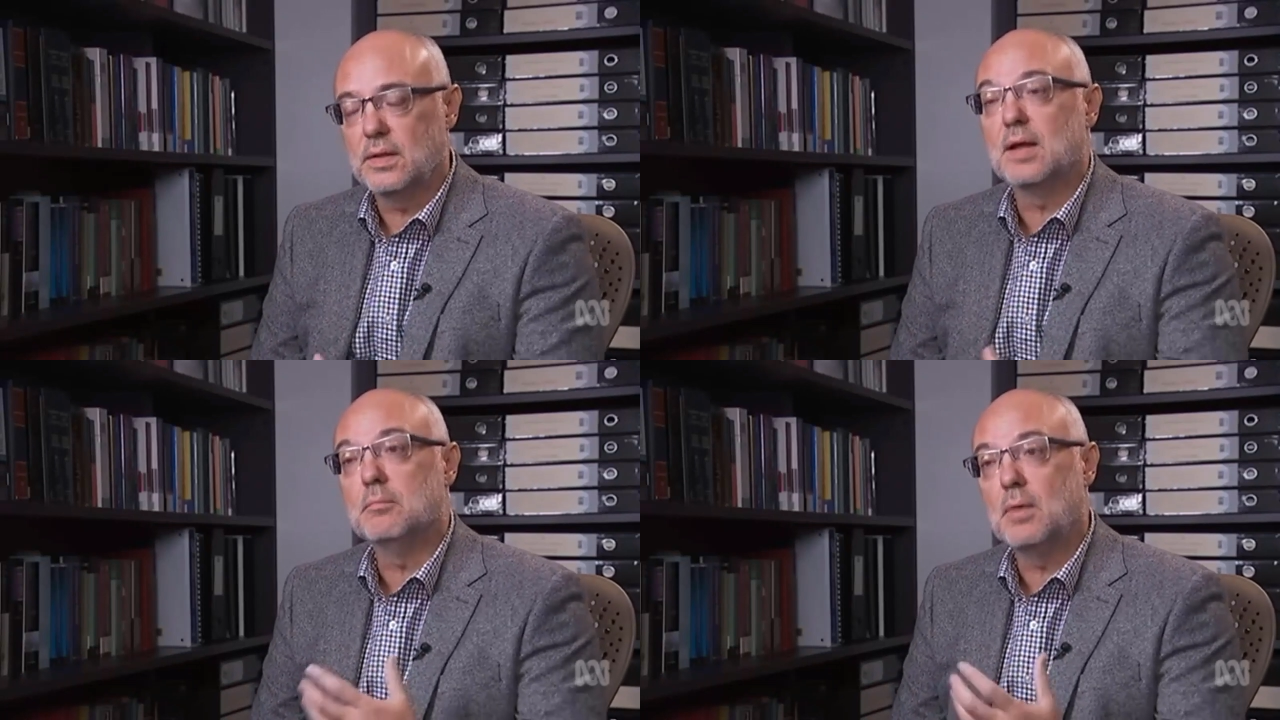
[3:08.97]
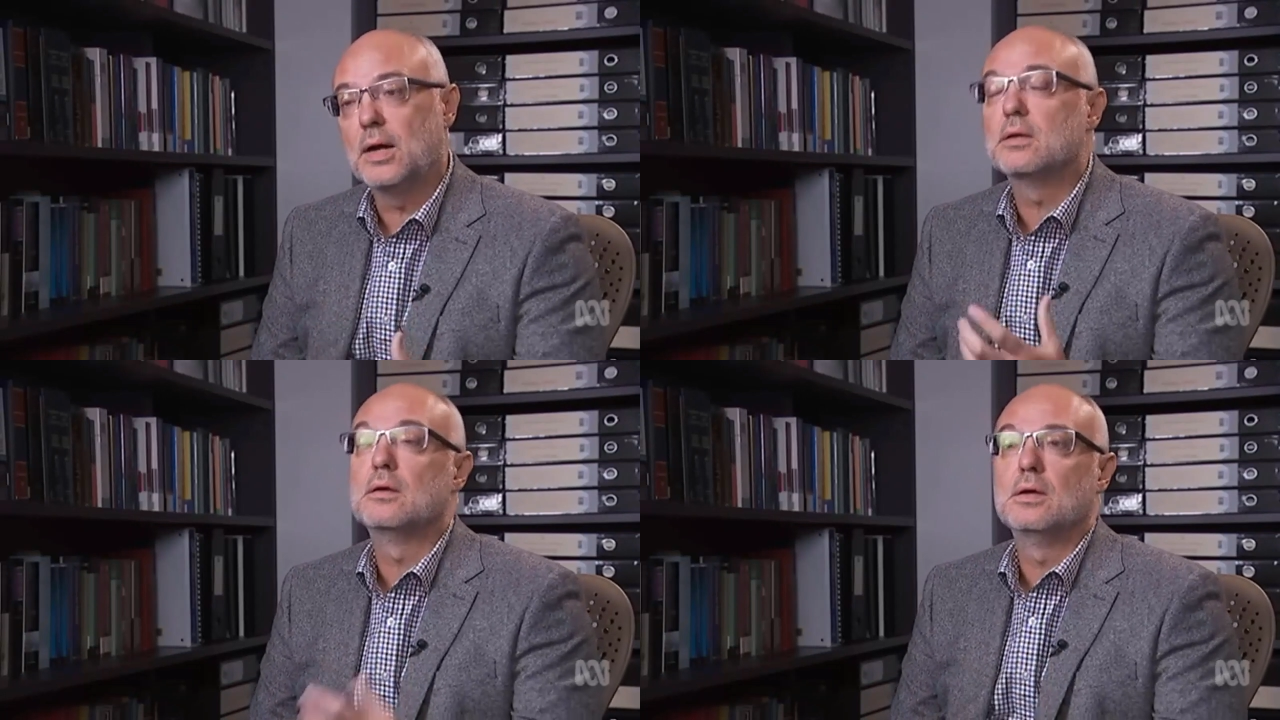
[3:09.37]
and that
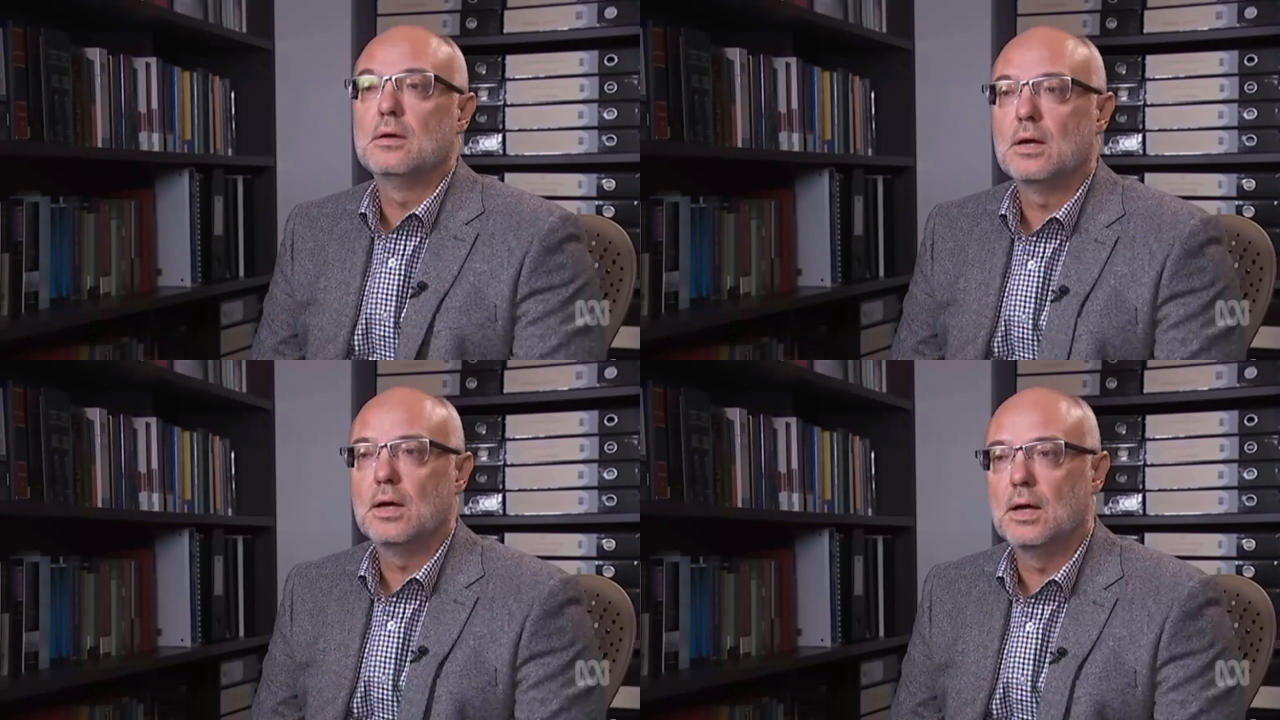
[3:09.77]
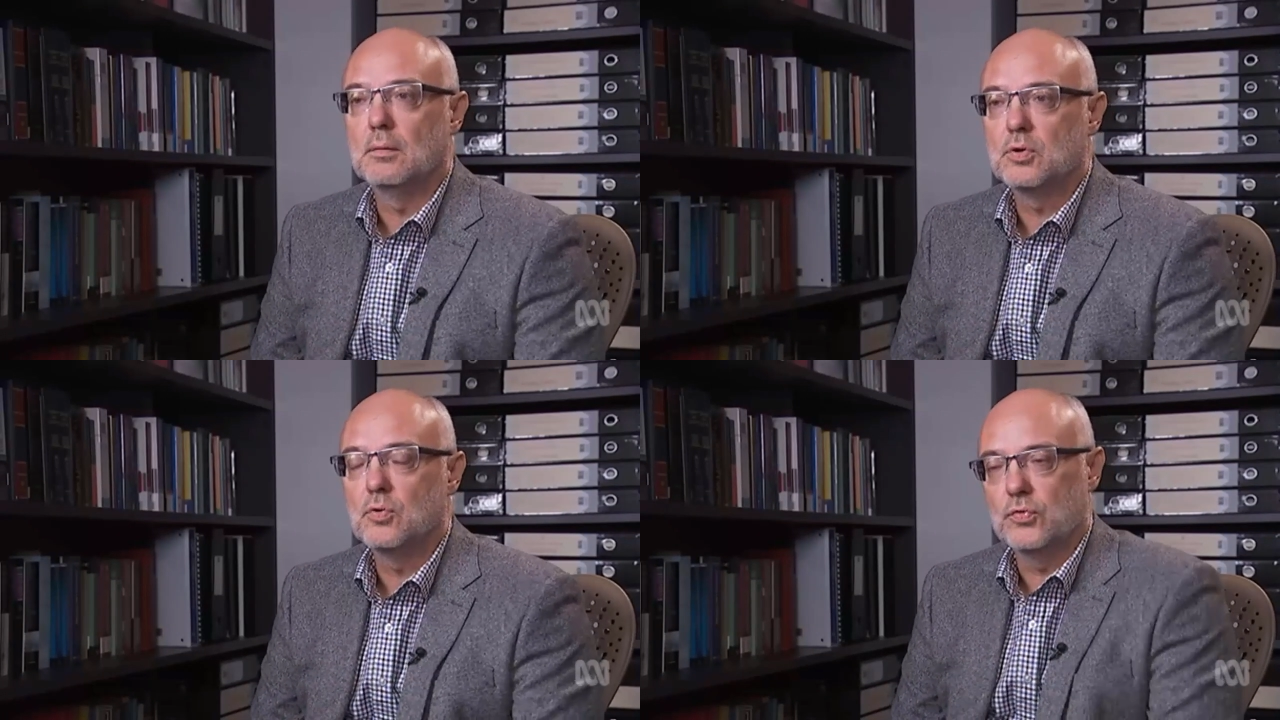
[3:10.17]
might
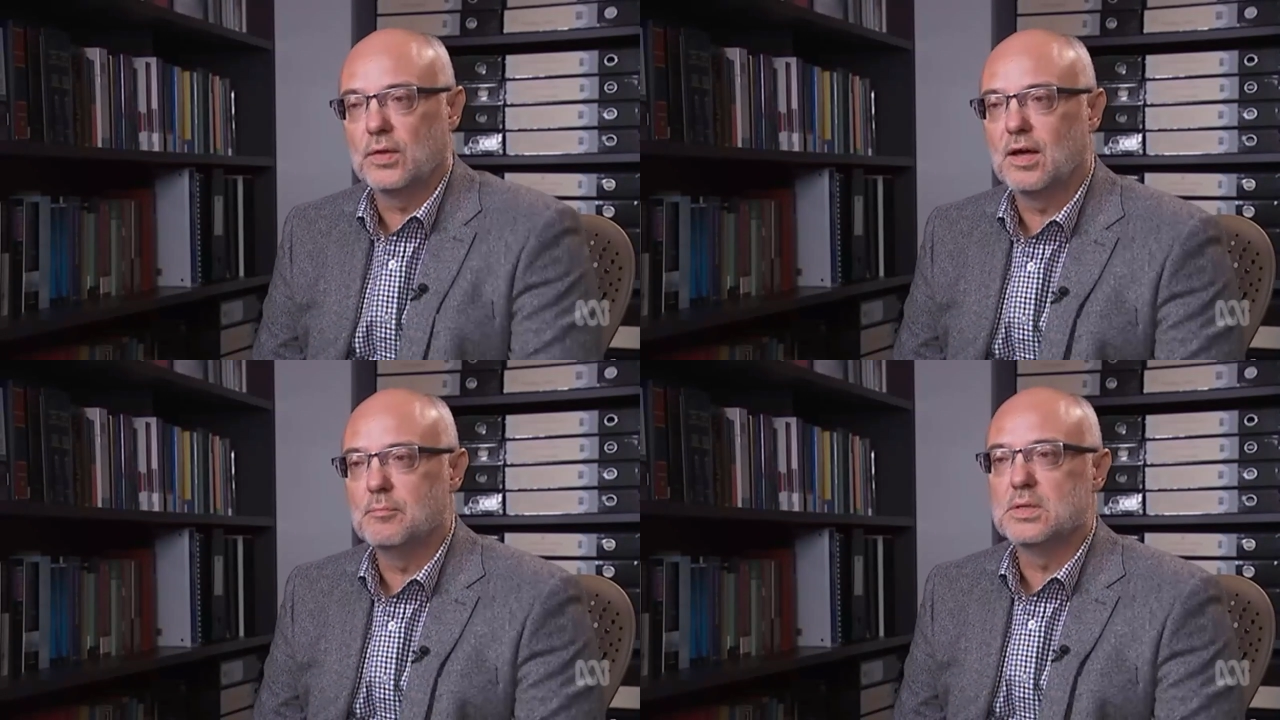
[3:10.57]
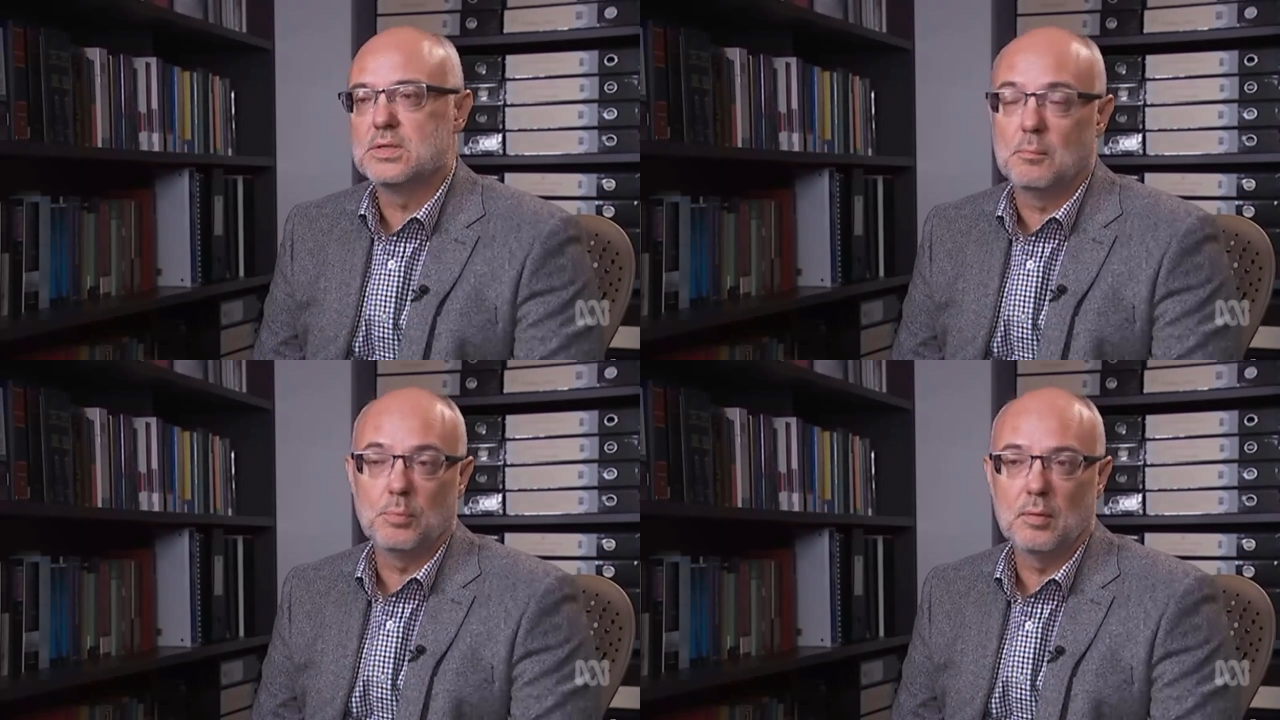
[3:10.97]
um, cause the government
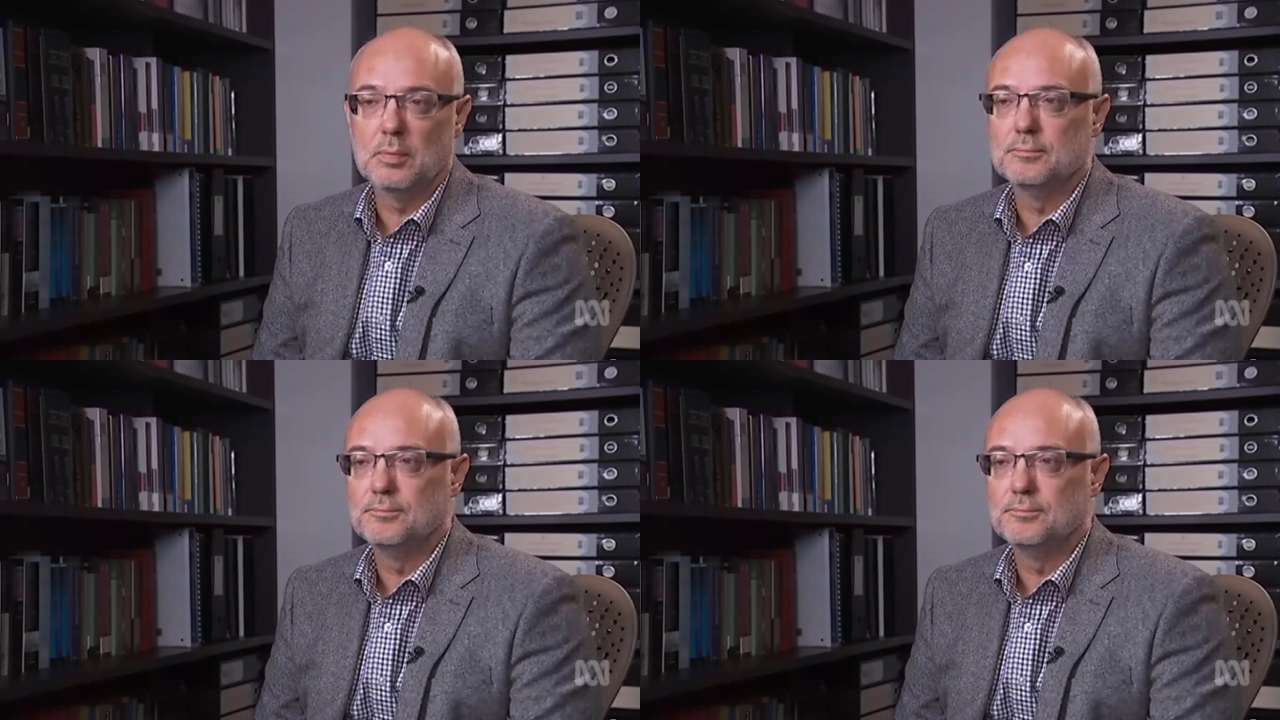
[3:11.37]
some problem.